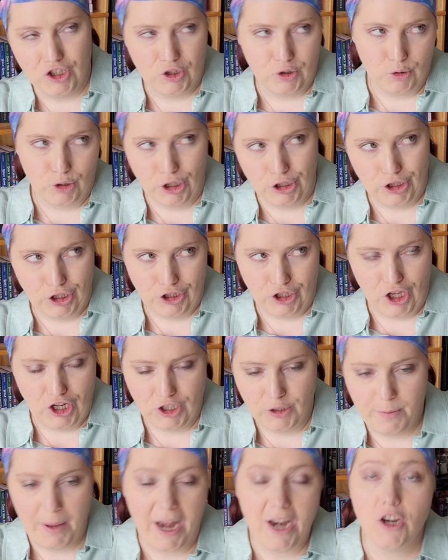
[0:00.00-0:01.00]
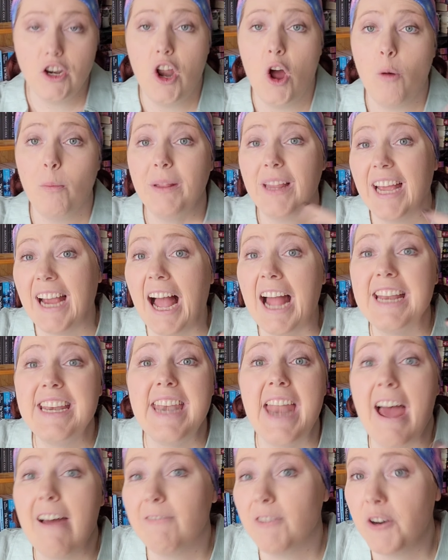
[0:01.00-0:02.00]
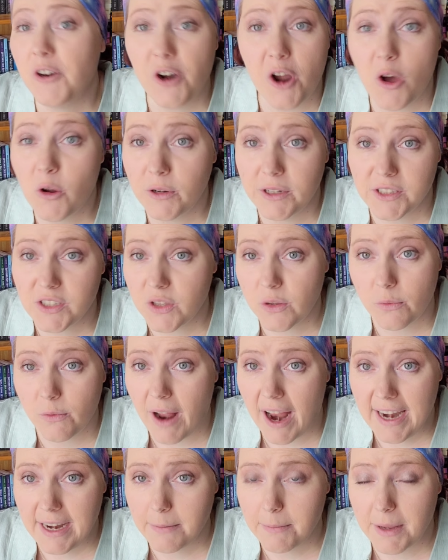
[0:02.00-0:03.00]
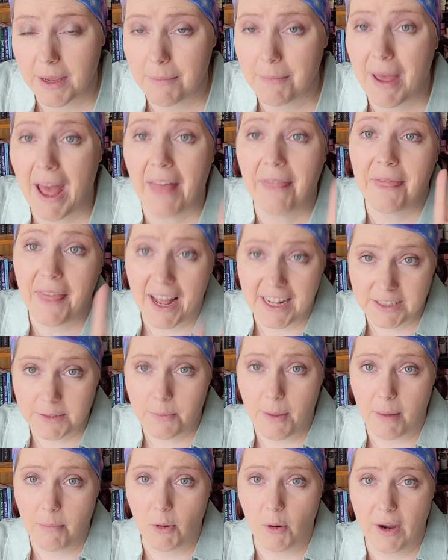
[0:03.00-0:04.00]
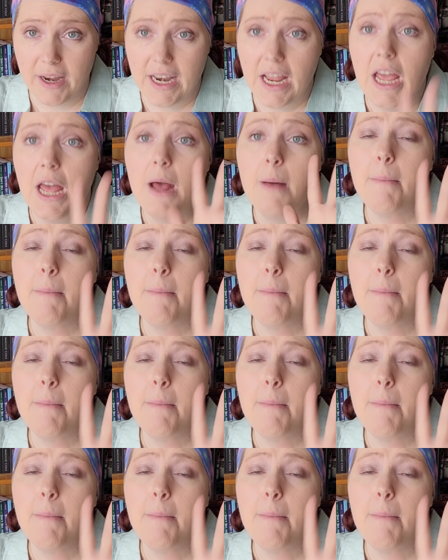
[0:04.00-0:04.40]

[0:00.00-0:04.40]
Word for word: it's because i said it's bad no but like i never noticed the writing being bad that's my point